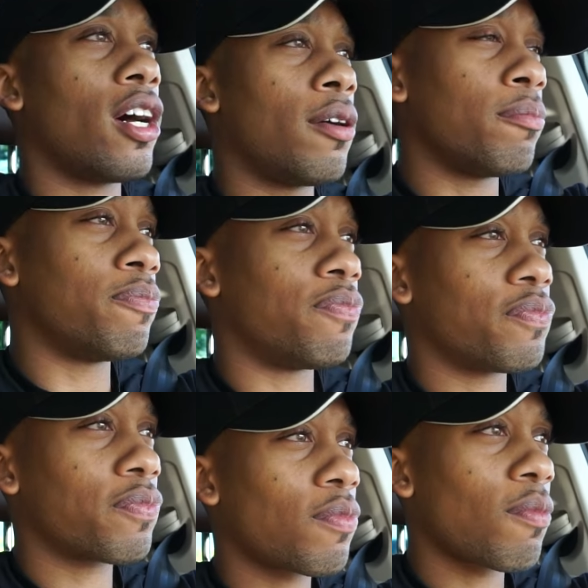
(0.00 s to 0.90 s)

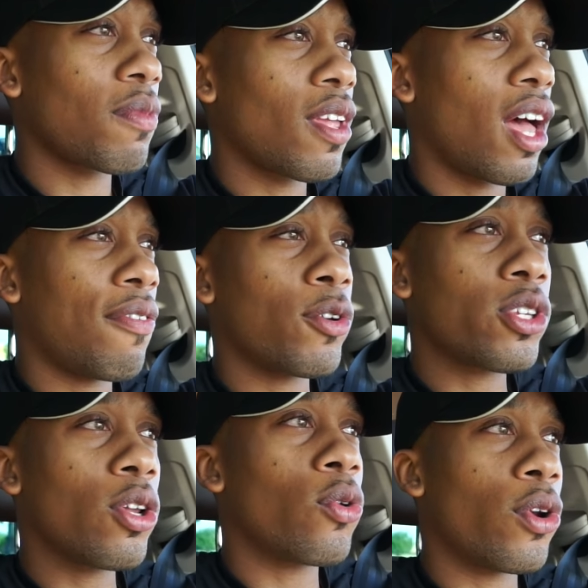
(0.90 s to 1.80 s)
I
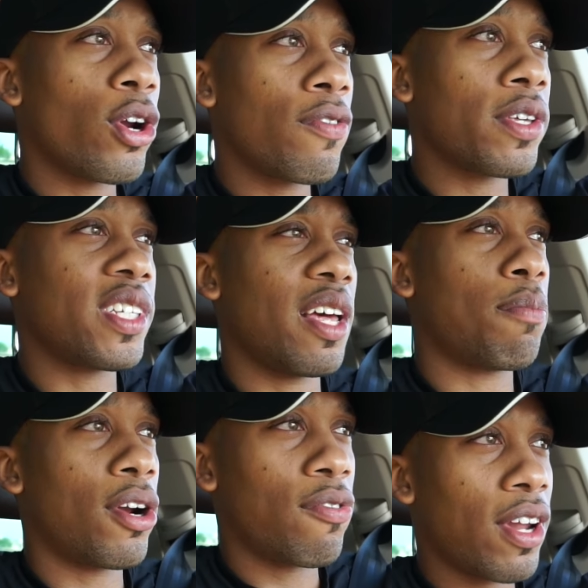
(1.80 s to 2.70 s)
felt a little nervous. I
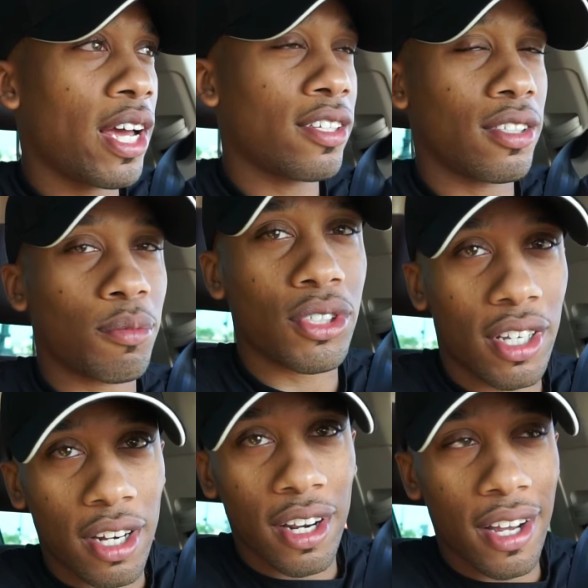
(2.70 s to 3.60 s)
had butterflies. I'm
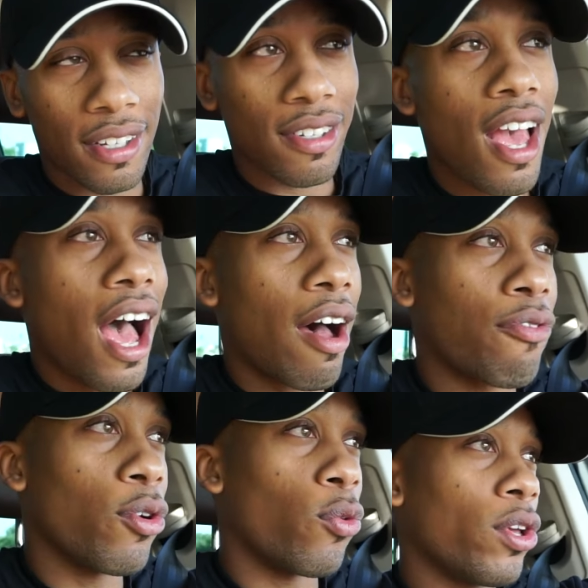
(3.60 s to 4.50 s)
just kidding, guys. I
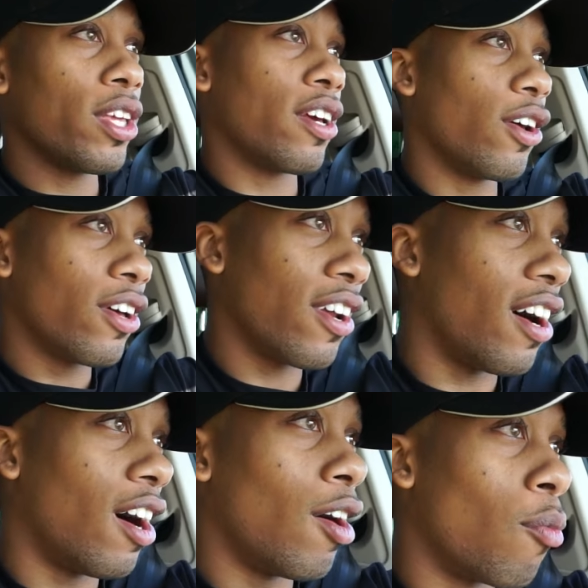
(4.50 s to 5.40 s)
feel really good.
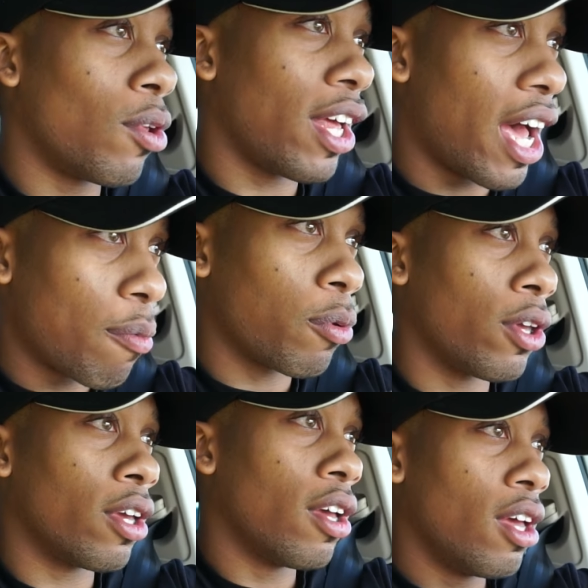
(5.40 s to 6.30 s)
I'm really
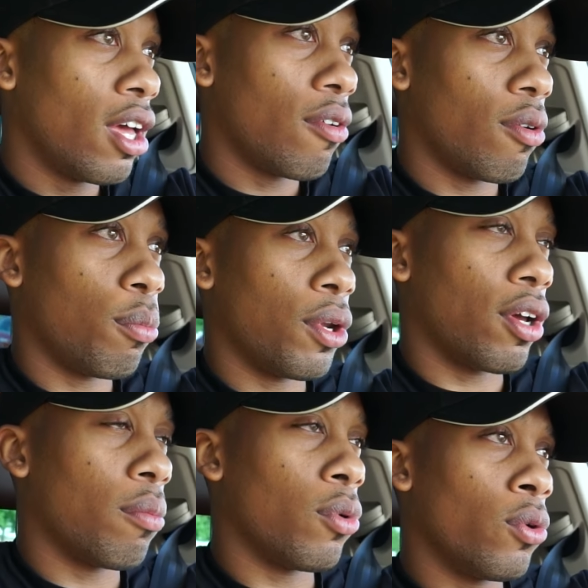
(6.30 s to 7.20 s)
happy. I'm in a
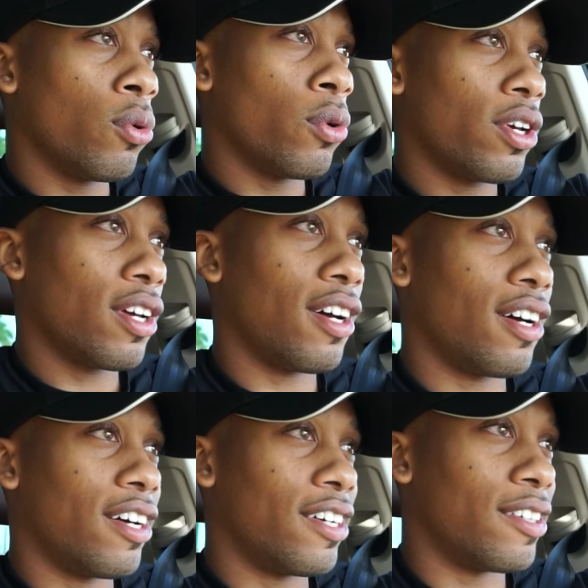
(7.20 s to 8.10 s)
good mood.
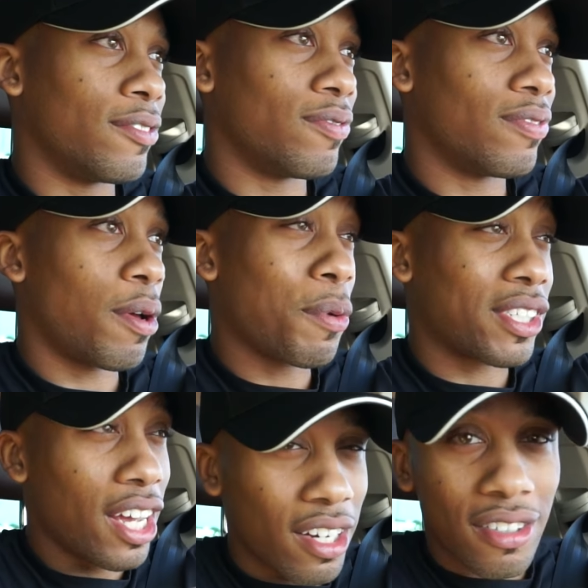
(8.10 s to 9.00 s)
I'm
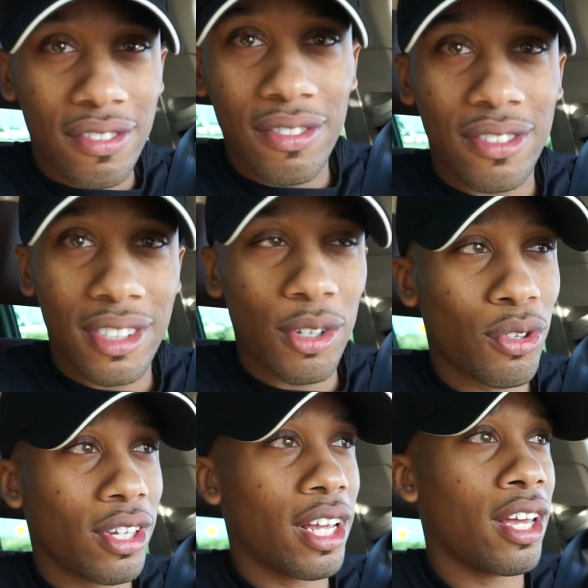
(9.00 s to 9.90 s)
excited to see
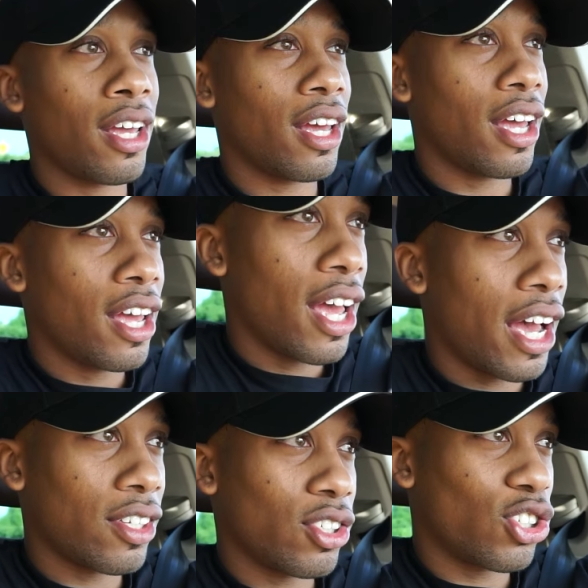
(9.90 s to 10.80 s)
what the day
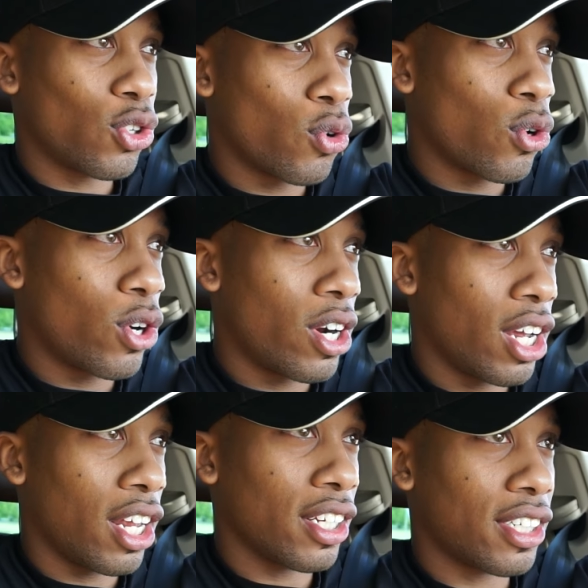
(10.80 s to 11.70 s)
has in store
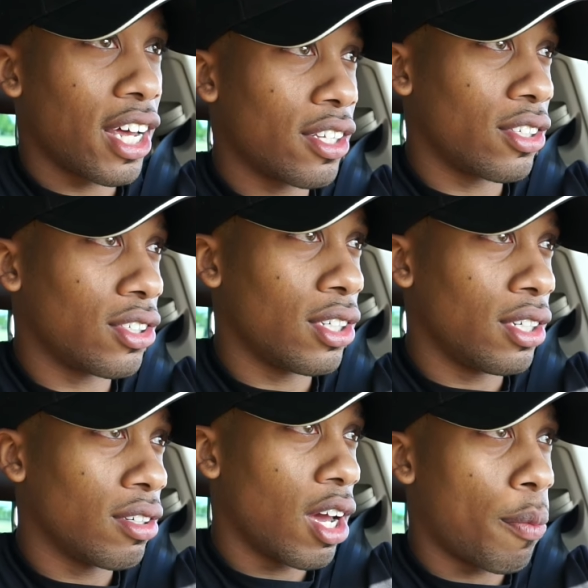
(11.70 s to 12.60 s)
and excited to
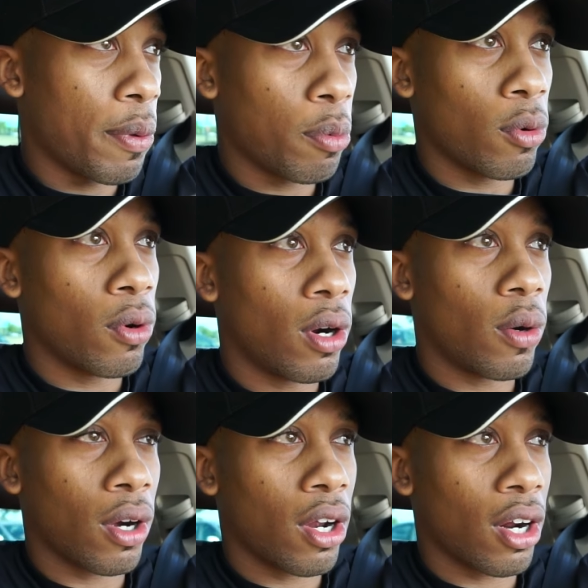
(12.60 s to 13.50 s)
see how people
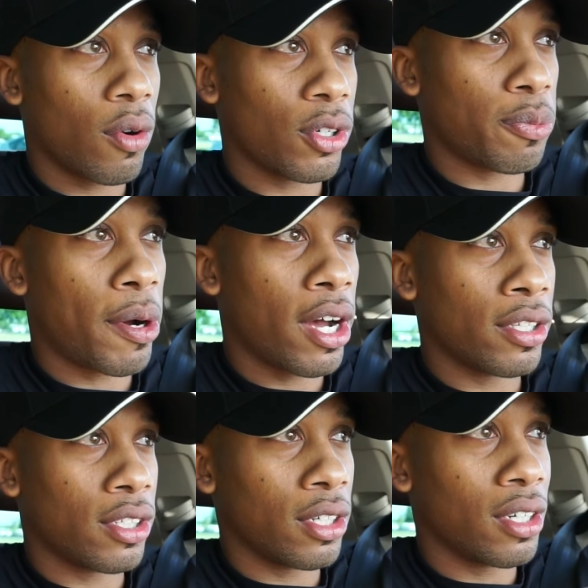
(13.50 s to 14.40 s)
are going to
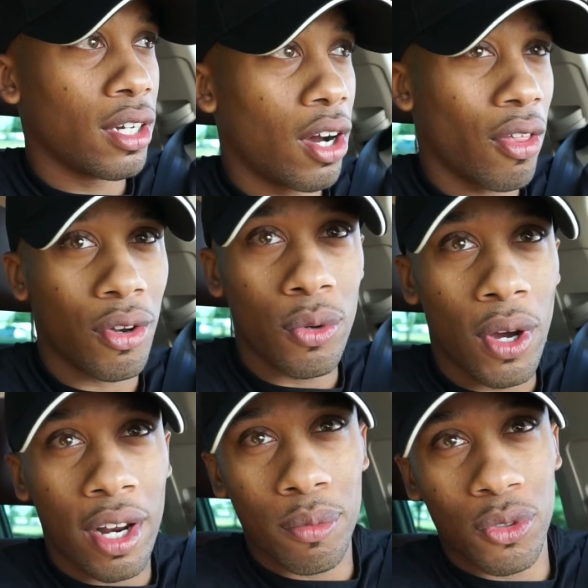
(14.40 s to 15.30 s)
respond to all the
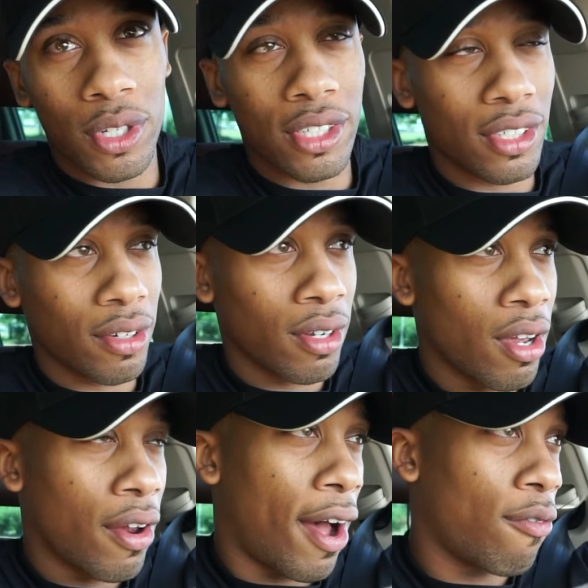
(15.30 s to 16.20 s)
new items releasing
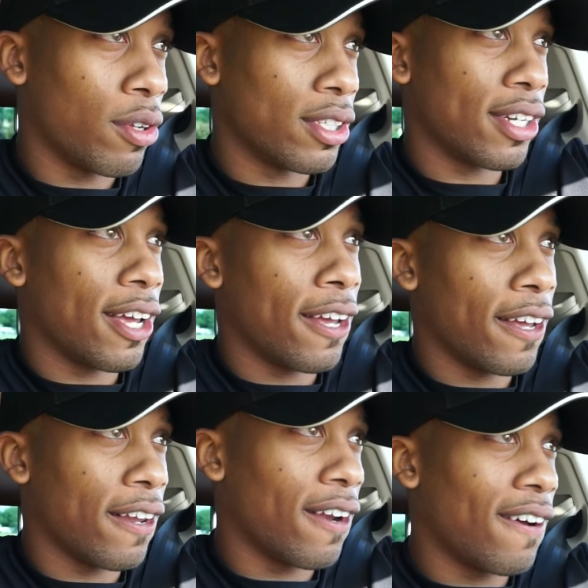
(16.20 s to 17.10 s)
Alphalete
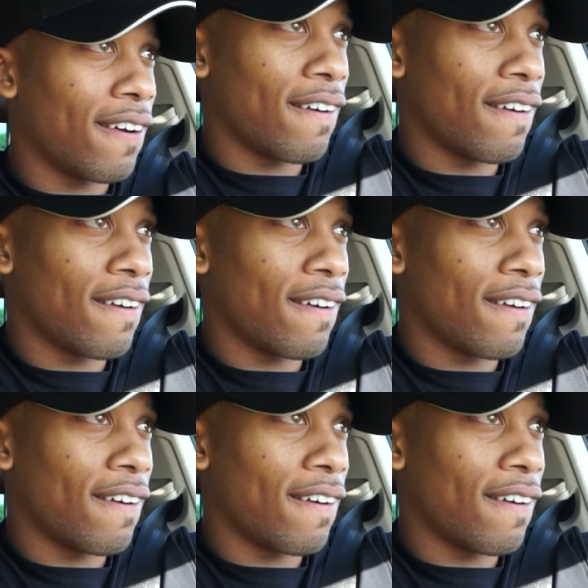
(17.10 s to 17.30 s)
today. And